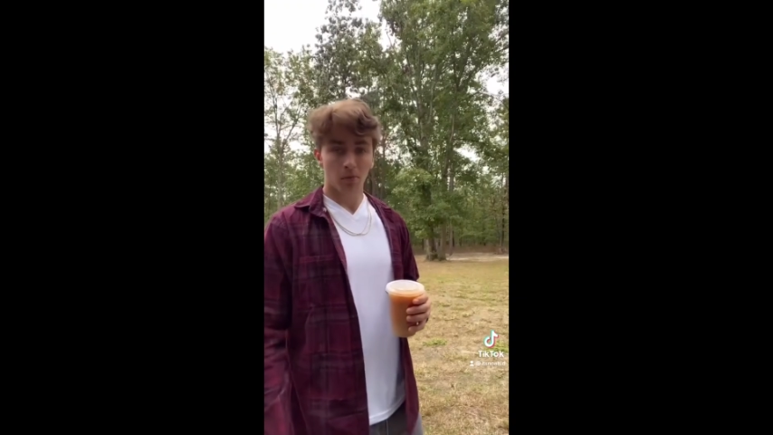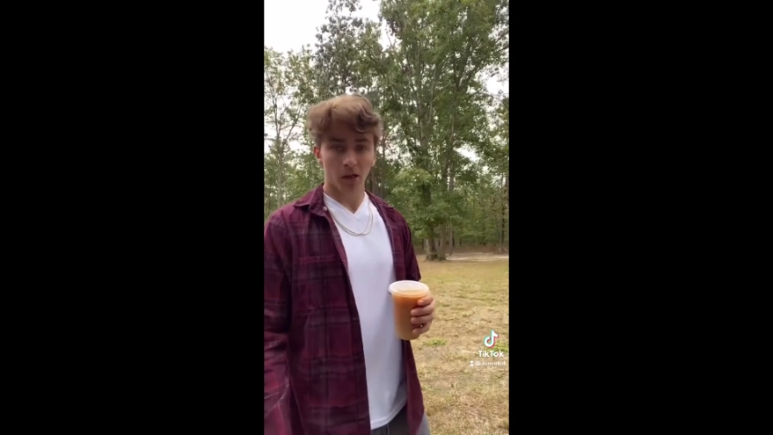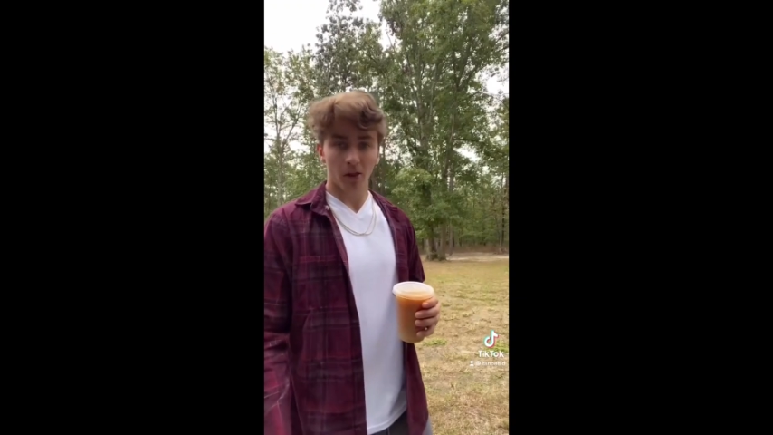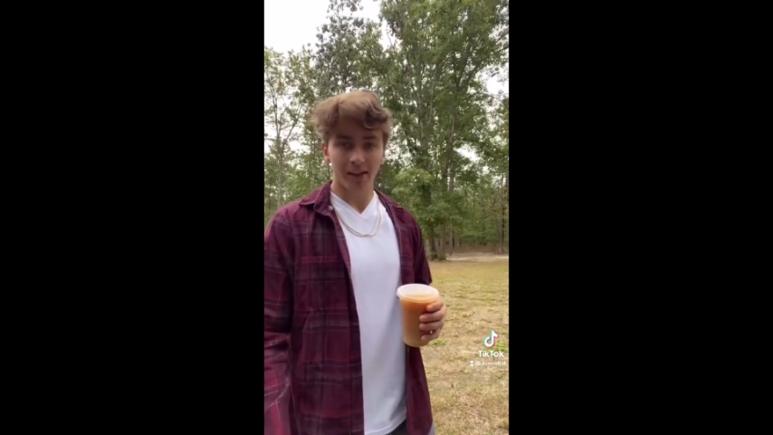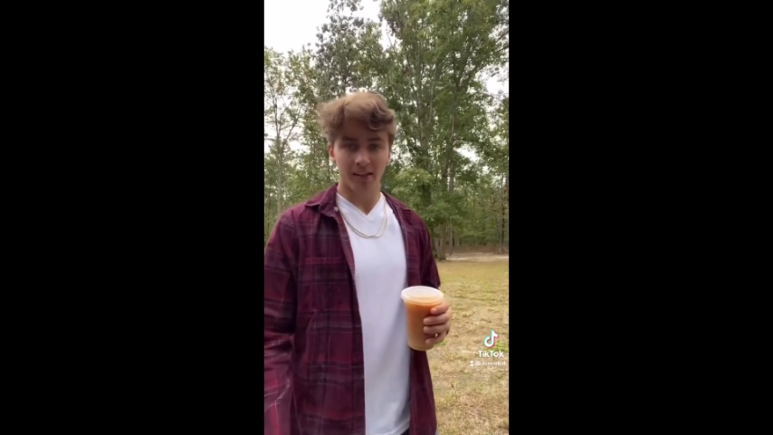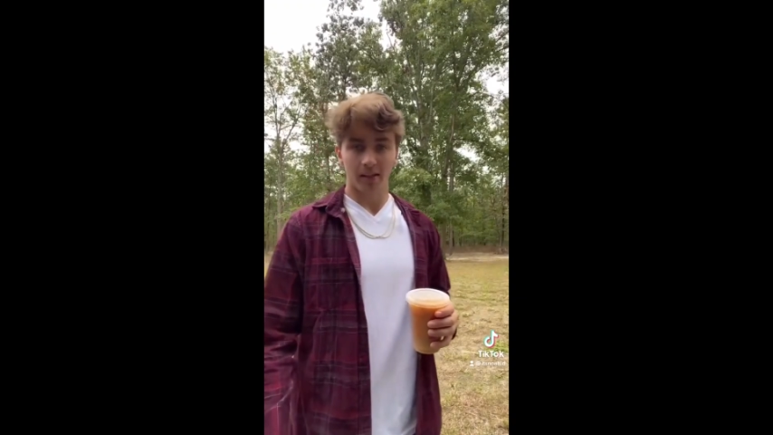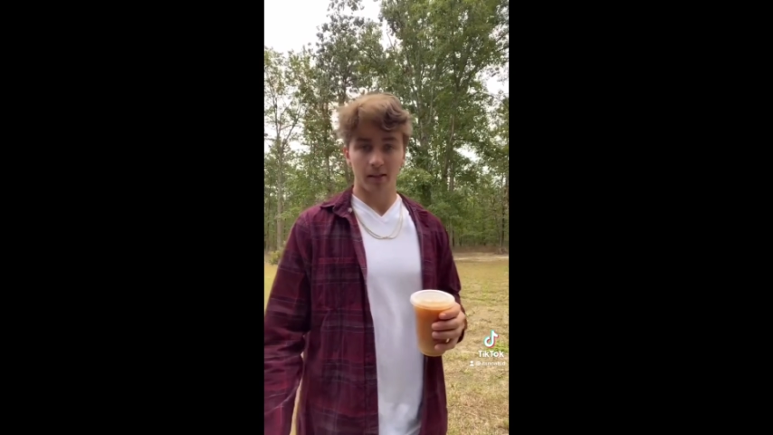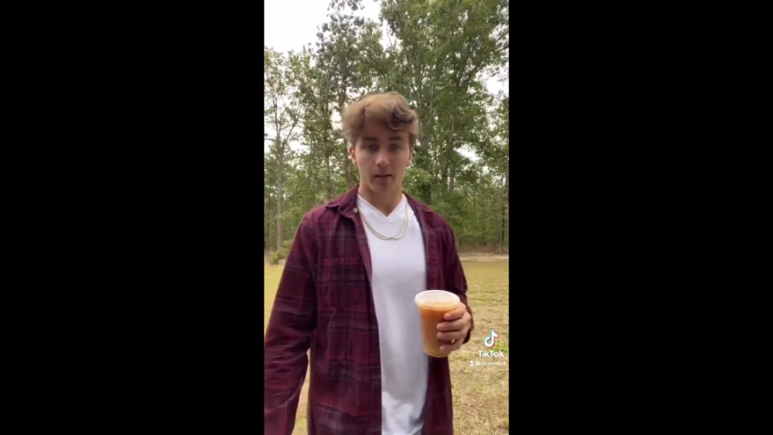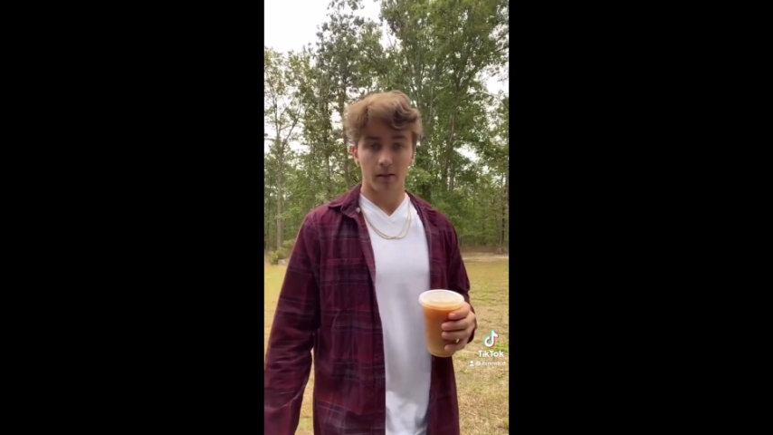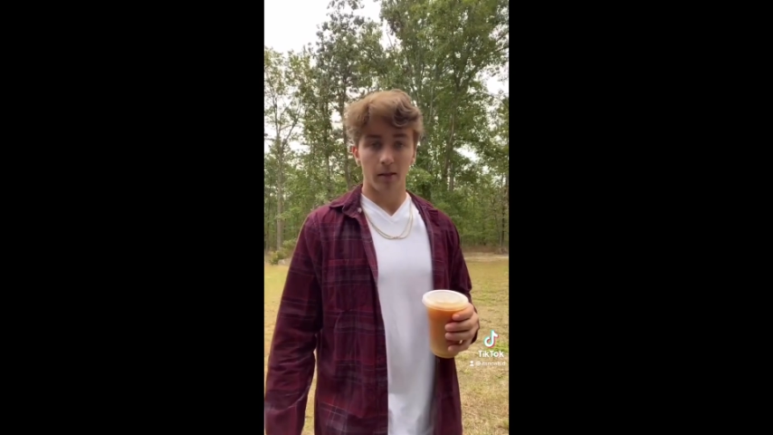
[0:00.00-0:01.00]
But I like it,
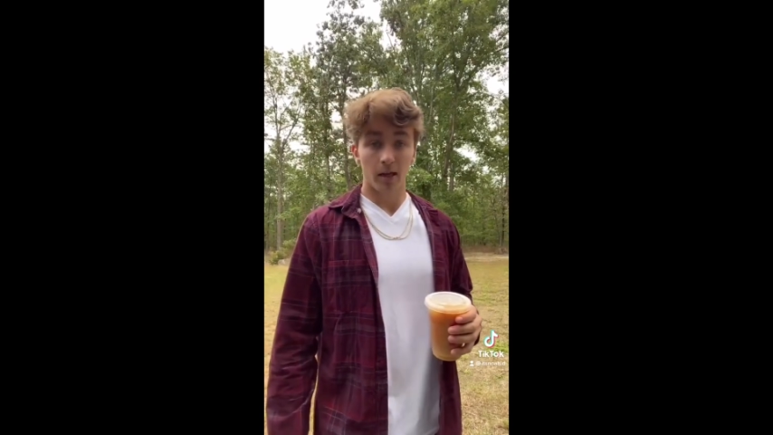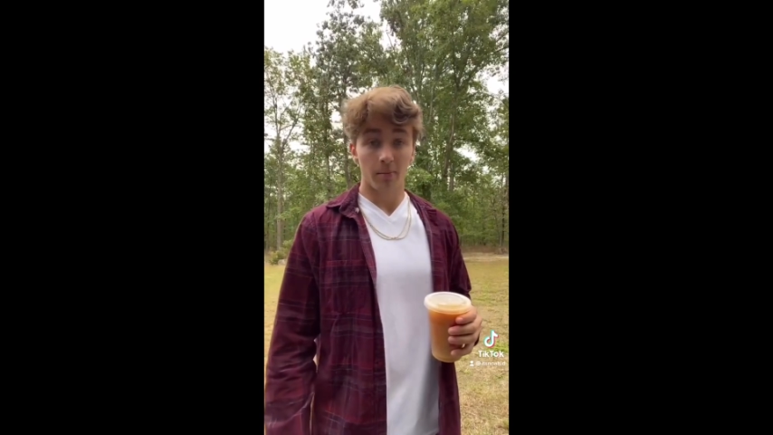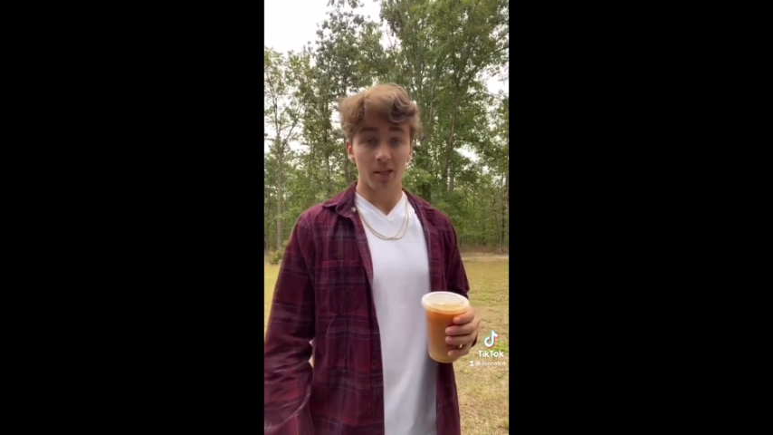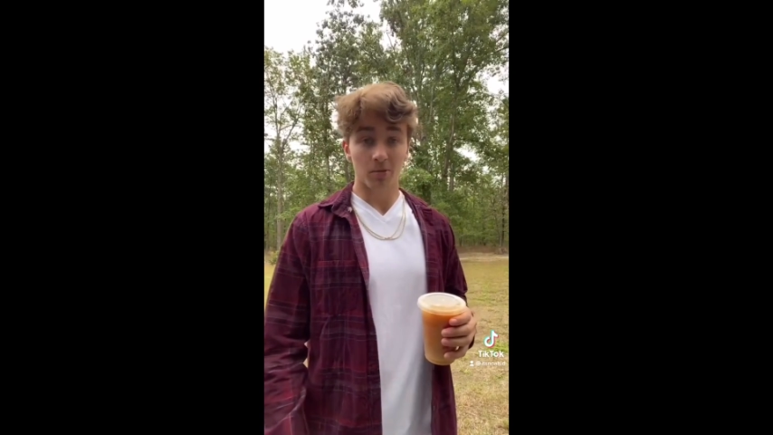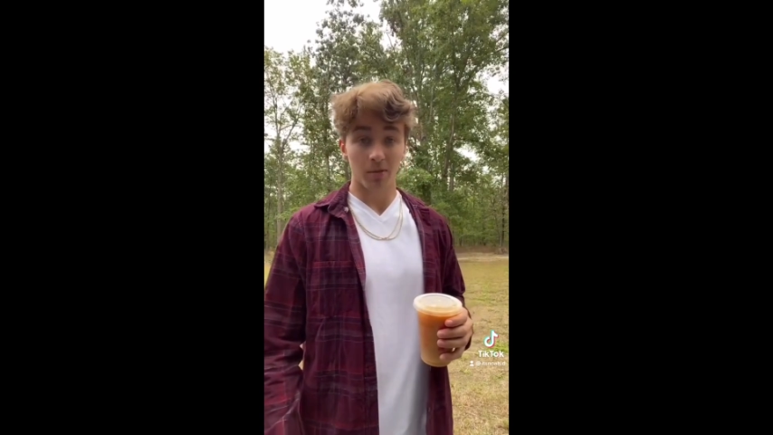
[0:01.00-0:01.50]
and it makes